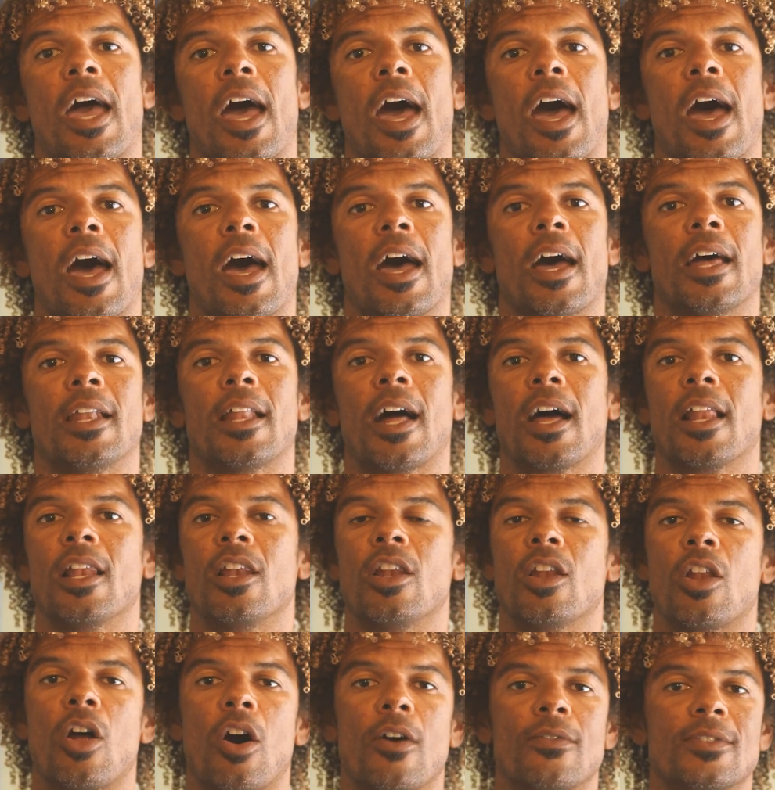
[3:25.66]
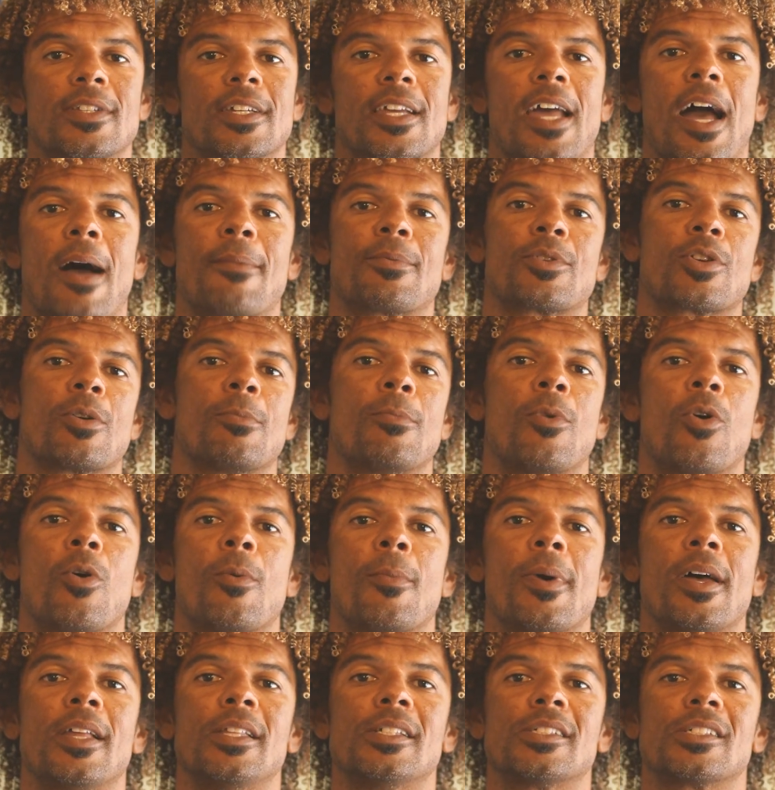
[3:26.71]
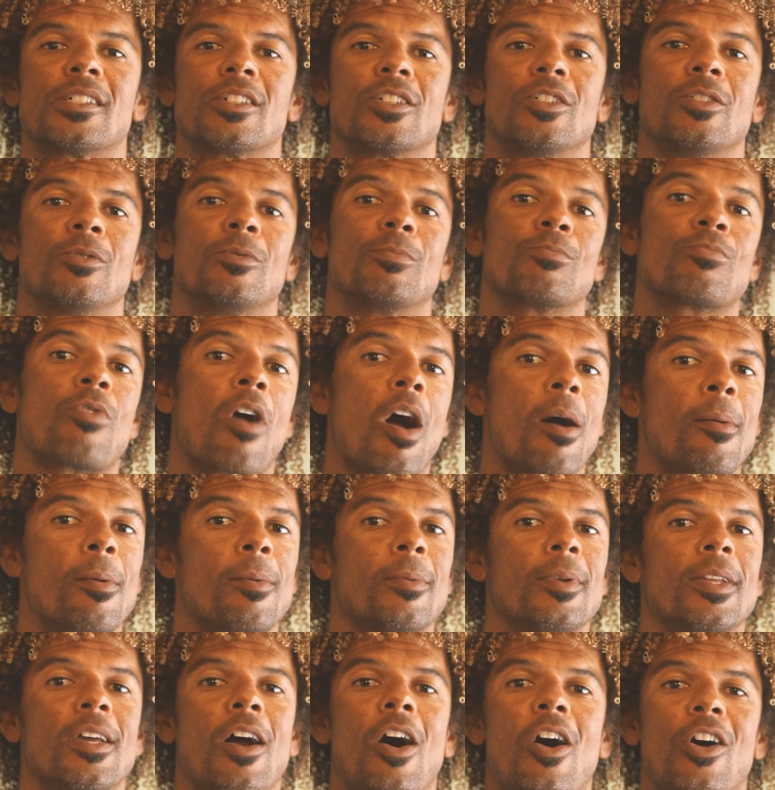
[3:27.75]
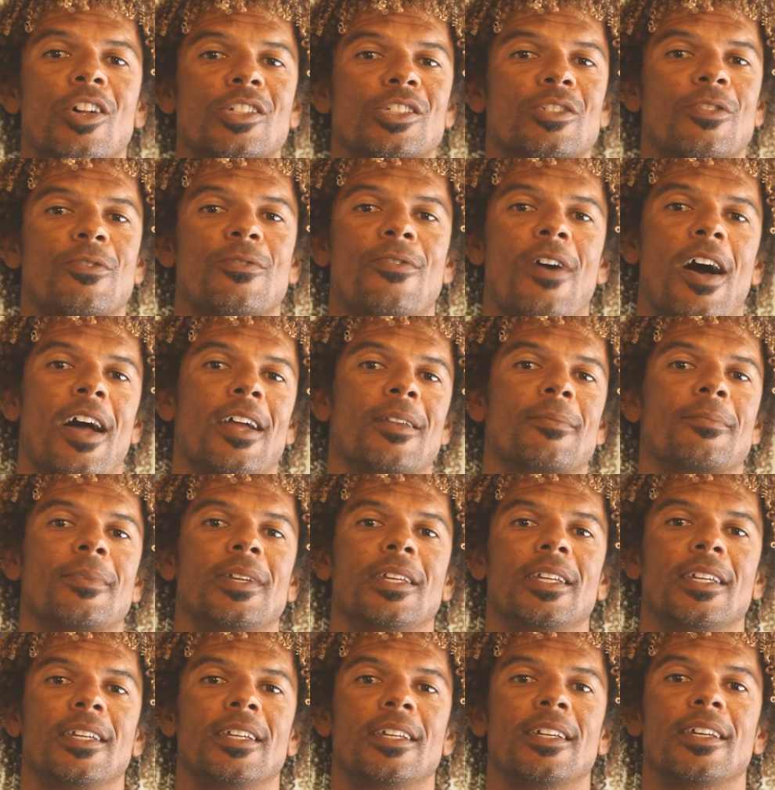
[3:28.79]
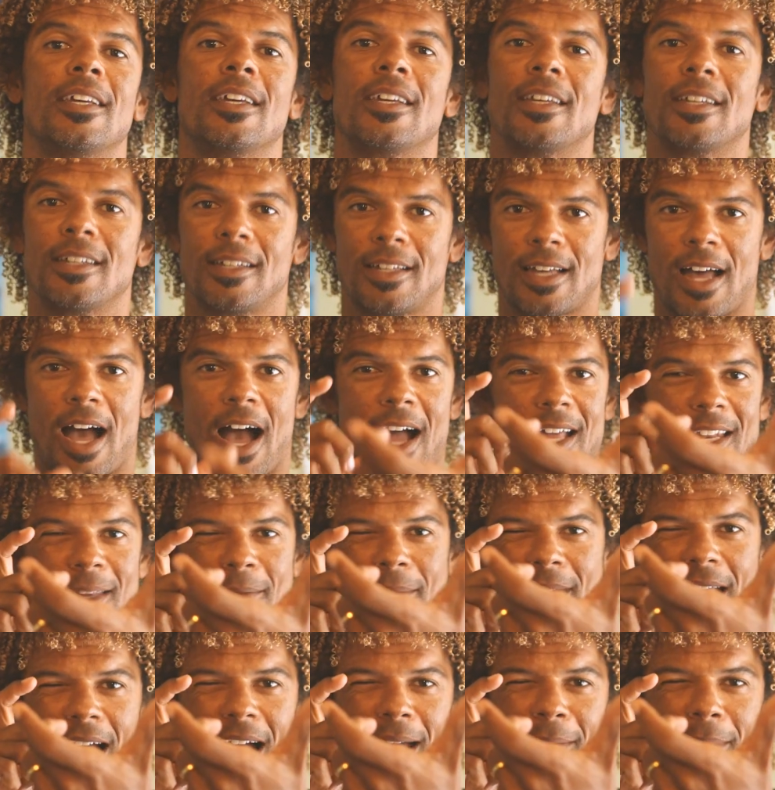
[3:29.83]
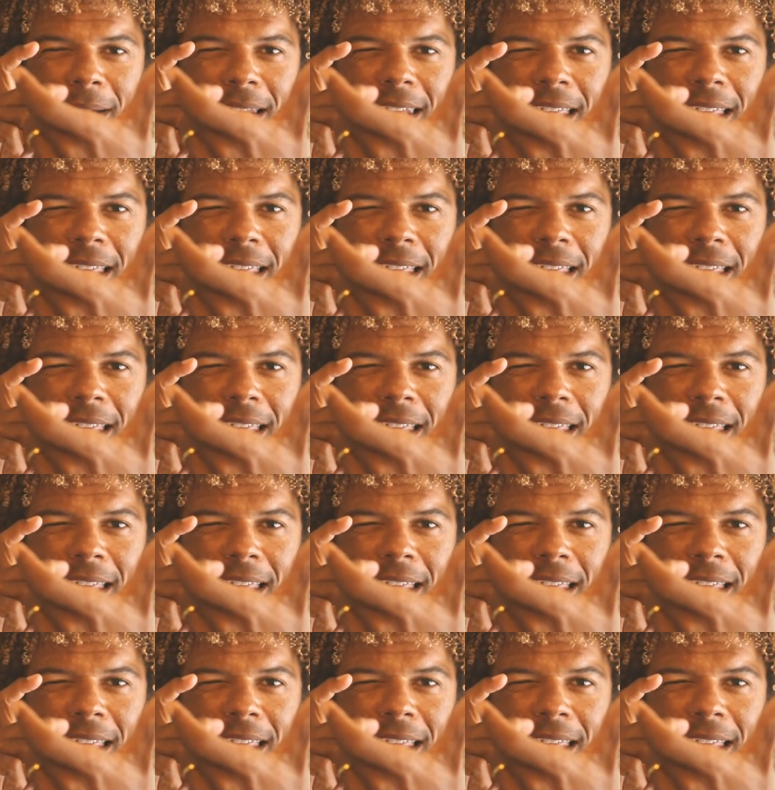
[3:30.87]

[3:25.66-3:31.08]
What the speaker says: And I love to capture moments, so you'll probably also find me hiding behind my